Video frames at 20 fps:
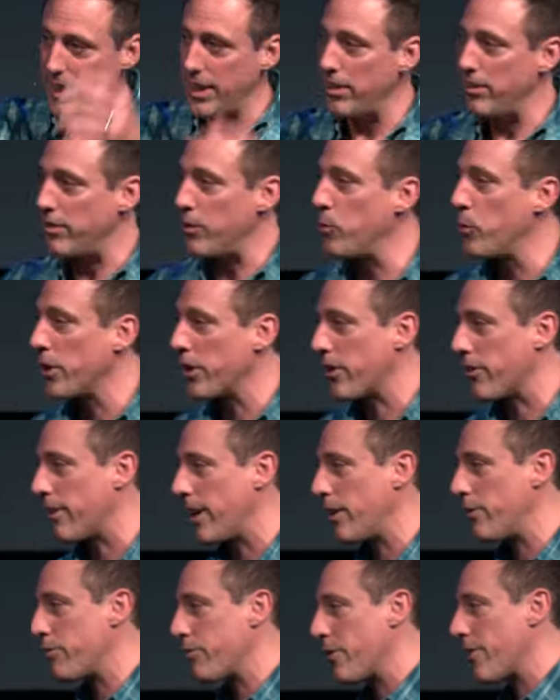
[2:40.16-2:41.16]
easy
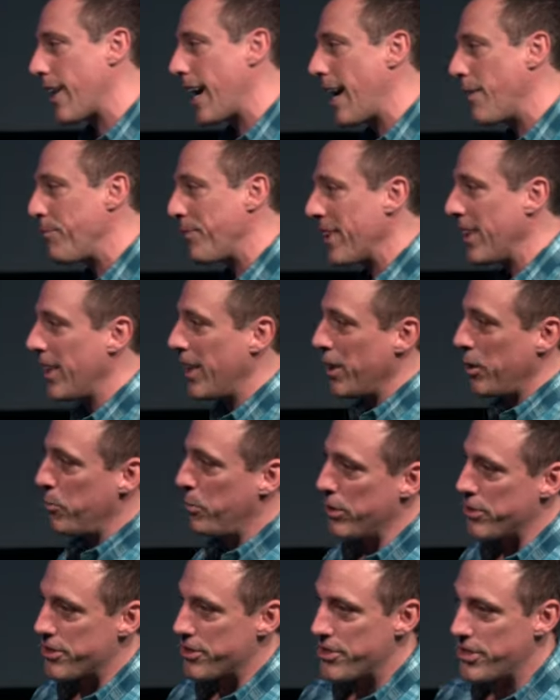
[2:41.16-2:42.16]
workaround for that.
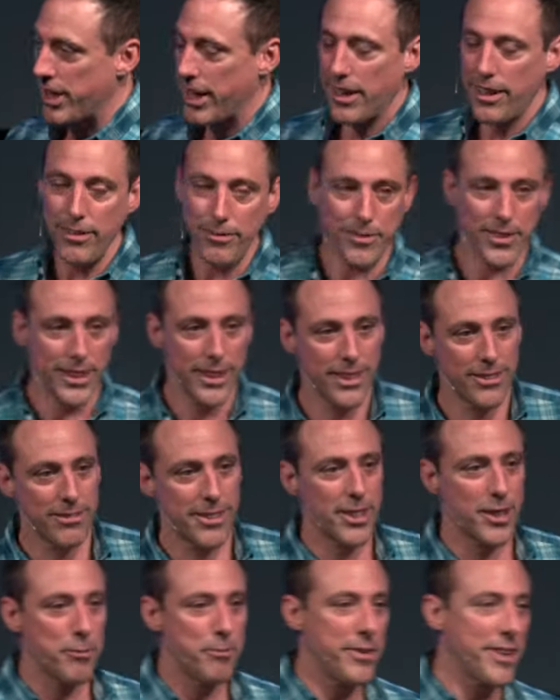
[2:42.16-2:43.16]
Push a chair
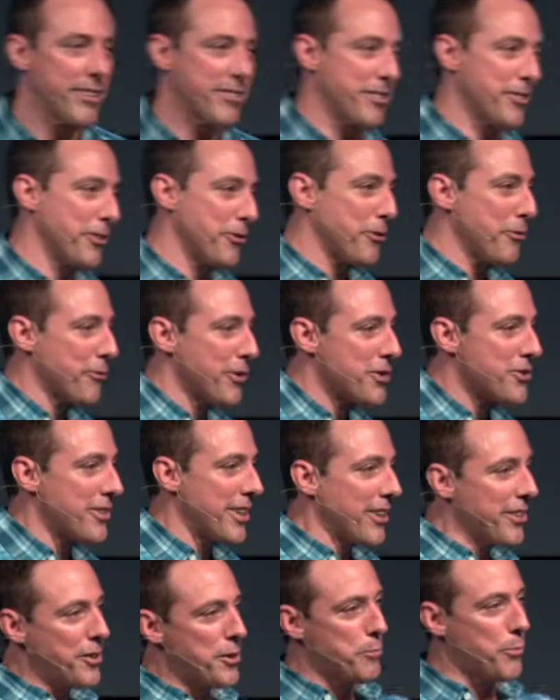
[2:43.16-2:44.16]
right up next to the
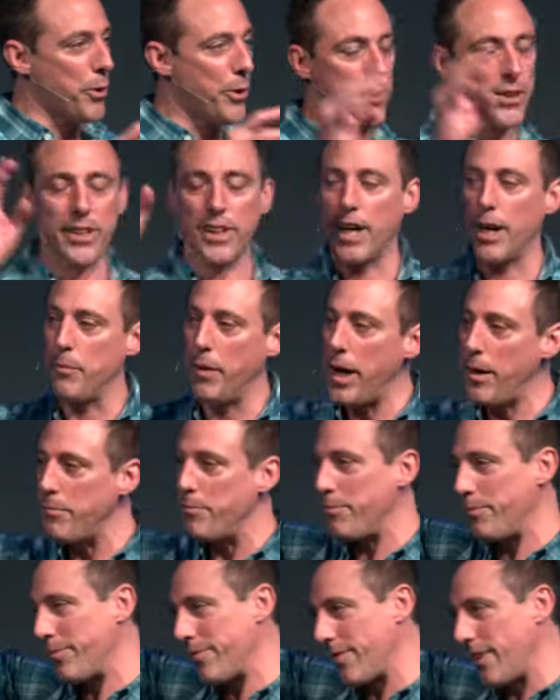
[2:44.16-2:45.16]
refrigerator, and the boy would climb
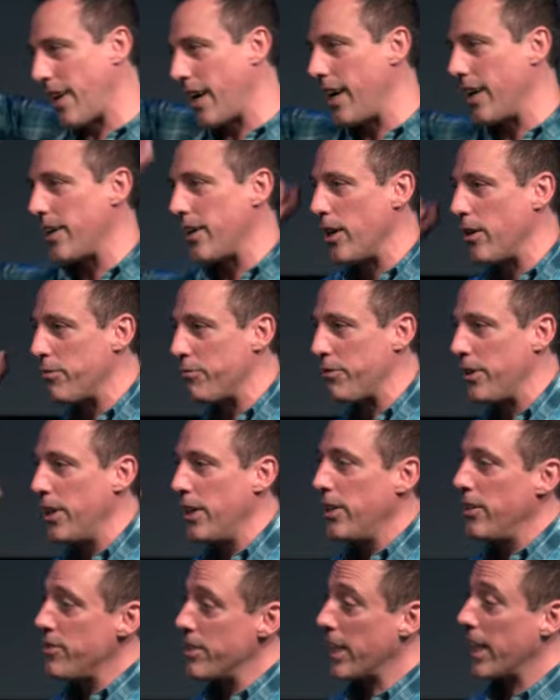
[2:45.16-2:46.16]
up high enough
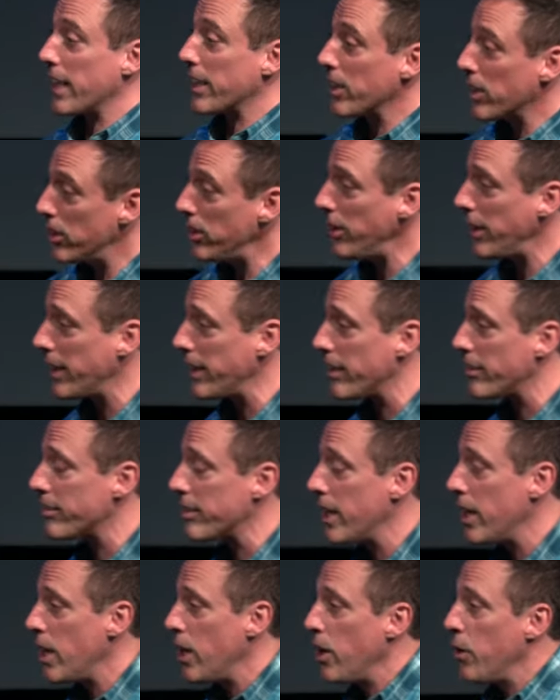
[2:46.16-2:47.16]
to get the cookies.
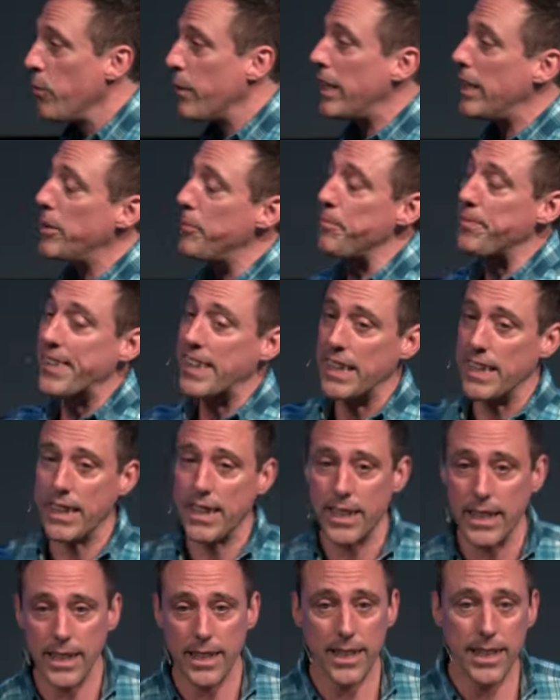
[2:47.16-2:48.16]
Well,
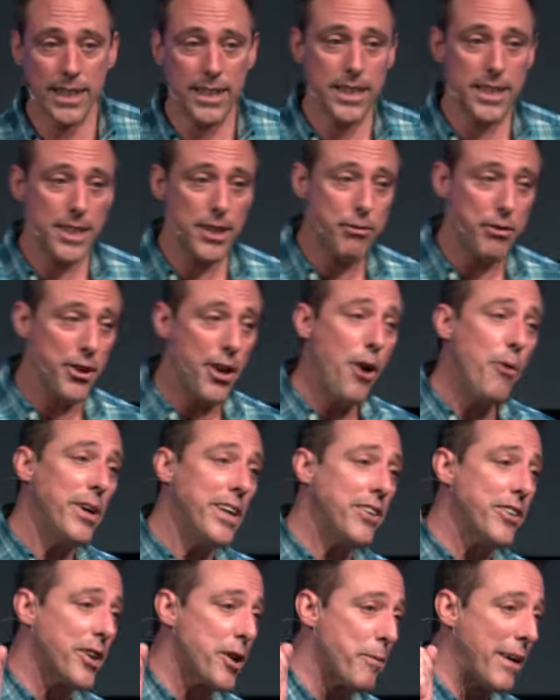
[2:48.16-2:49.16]
if you know
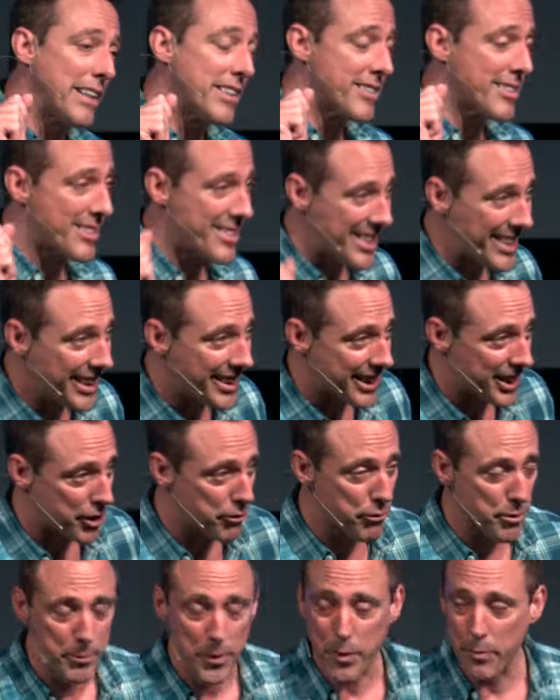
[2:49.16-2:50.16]
anything about
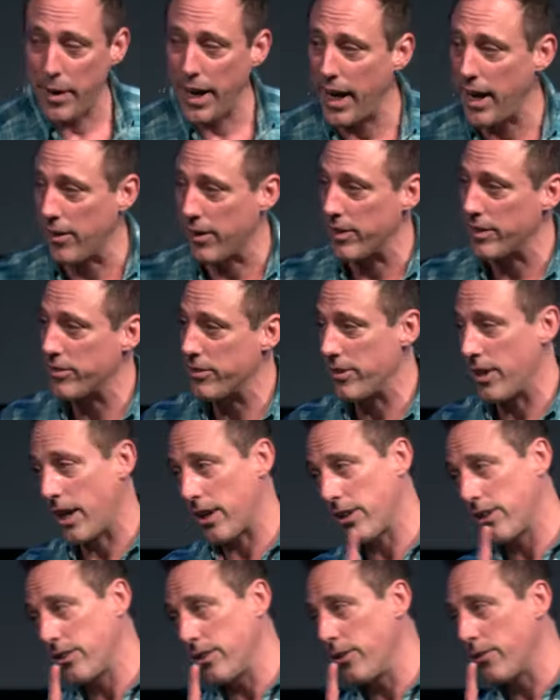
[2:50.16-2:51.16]
stealing from your parents,
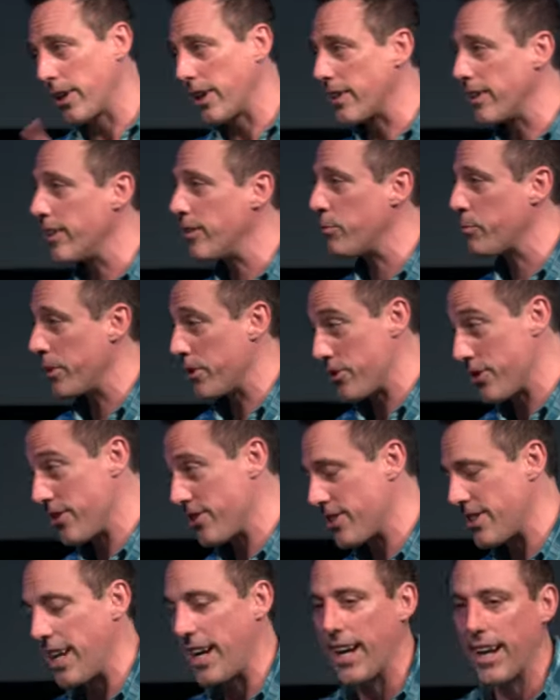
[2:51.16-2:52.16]
not condoning this, but
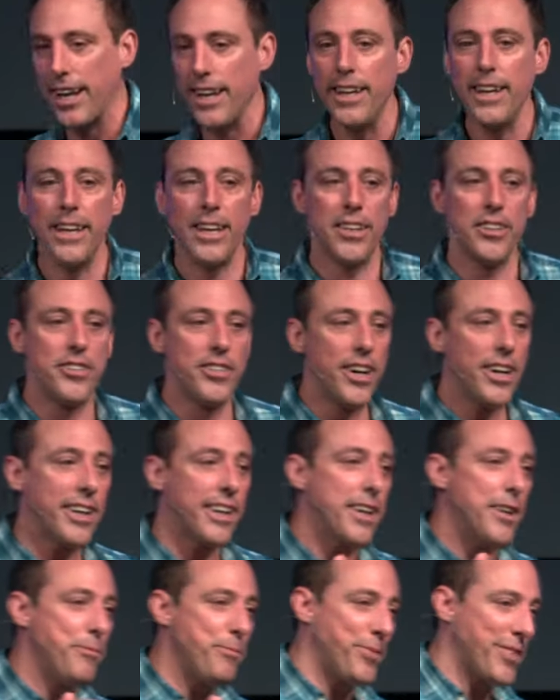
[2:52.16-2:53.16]
just saying, done
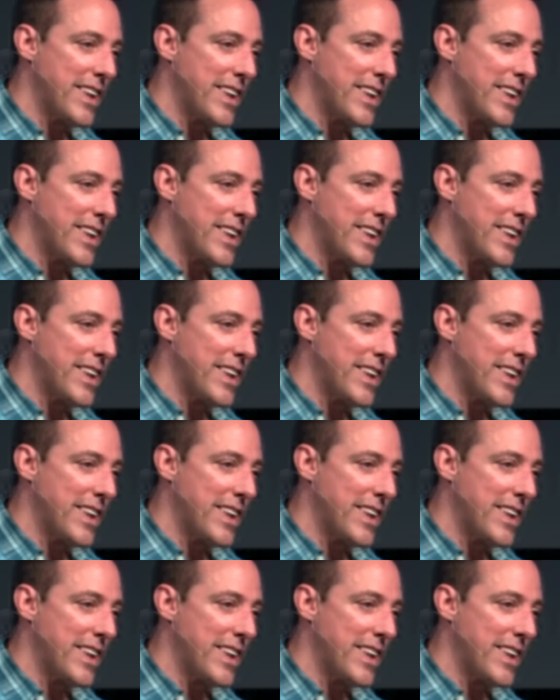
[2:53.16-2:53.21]
it,